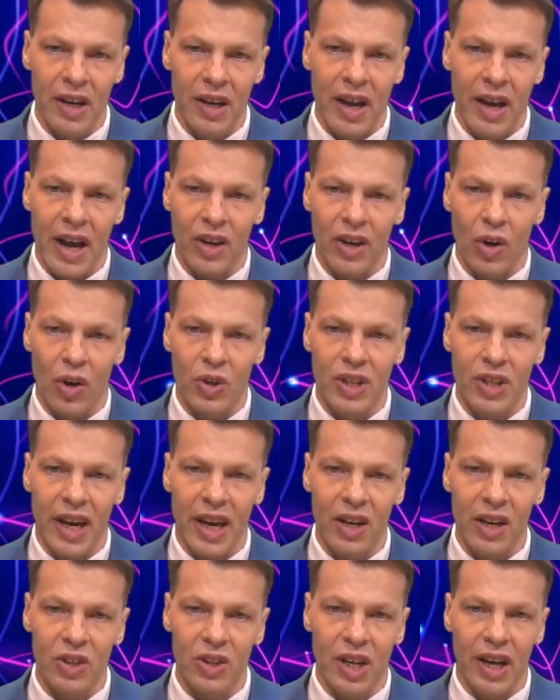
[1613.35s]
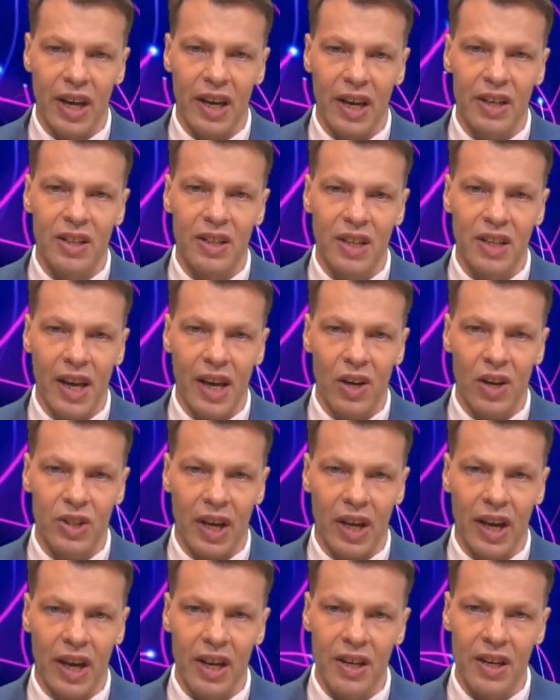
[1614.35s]
and go tail to
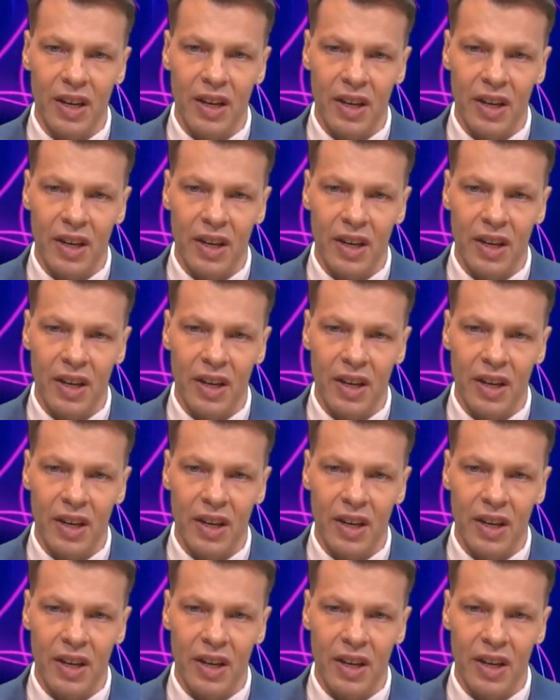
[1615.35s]
head,